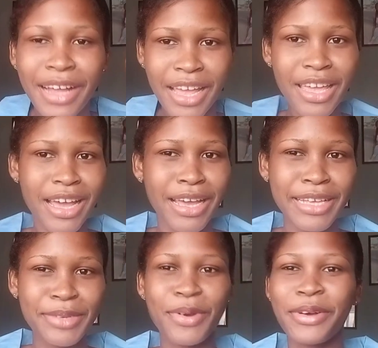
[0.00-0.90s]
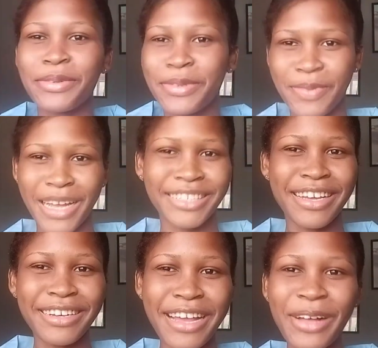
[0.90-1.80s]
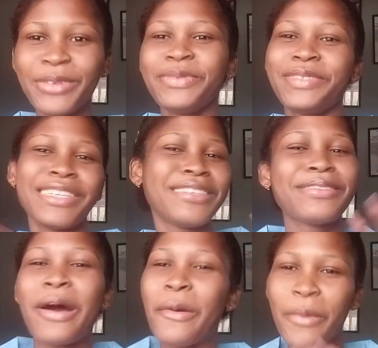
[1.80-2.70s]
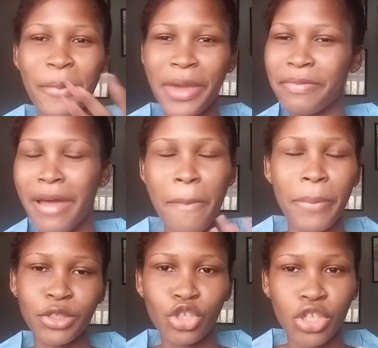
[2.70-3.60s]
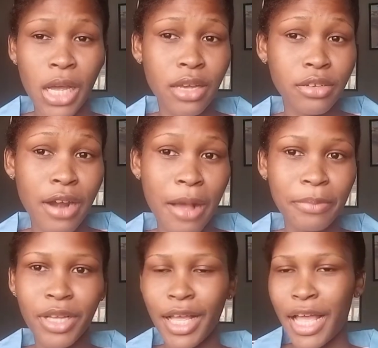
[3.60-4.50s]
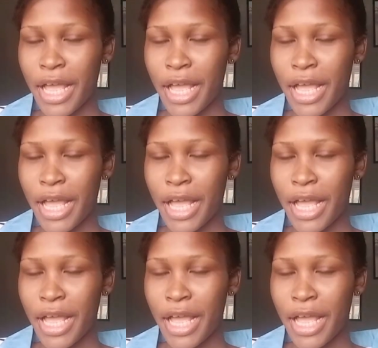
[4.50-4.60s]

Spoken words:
Hi guys, welcome to my channel. This is our moment by Patricia Iram.